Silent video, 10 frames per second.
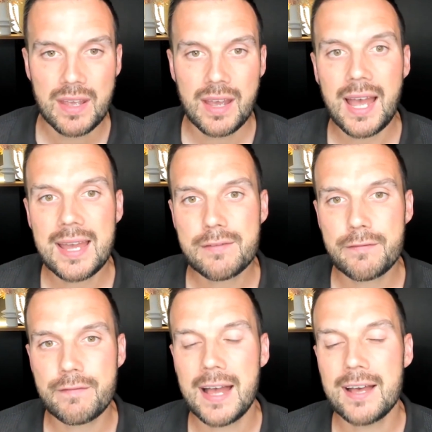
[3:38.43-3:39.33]
I have
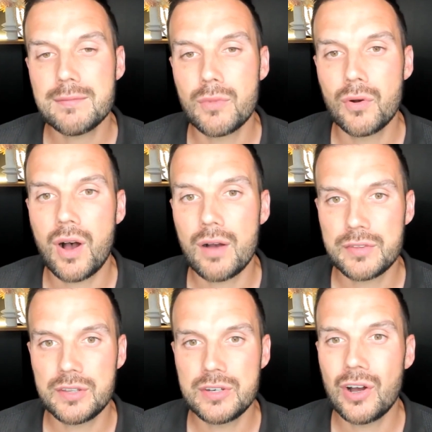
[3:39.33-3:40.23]
found more often
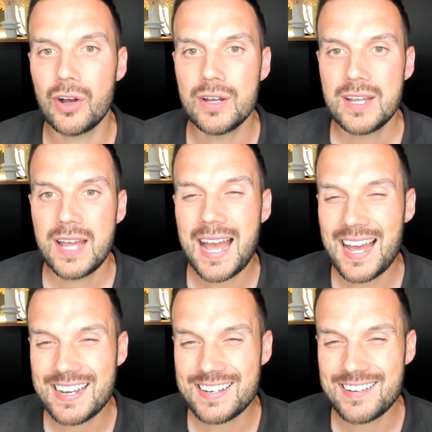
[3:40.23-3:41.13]
than not,
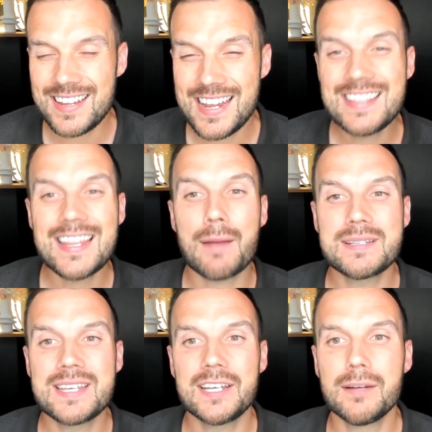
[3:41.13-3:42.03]
and in that
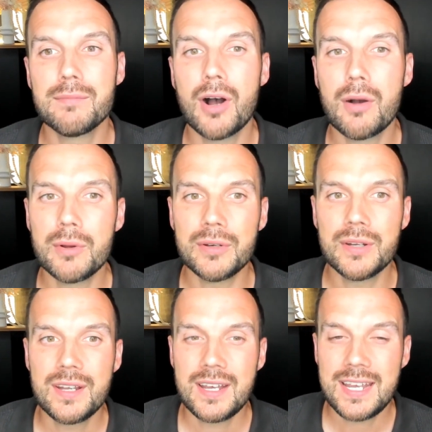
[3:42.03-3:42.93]
particular moment,
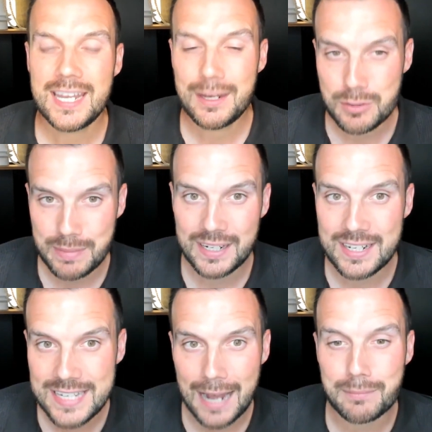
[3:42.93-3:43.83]
he was being a
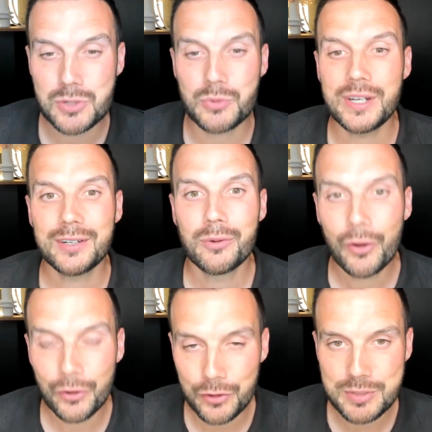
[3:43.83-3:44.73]
damp squid,
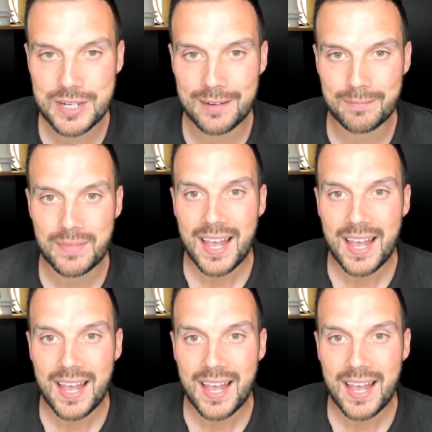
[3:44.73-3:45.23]
100%.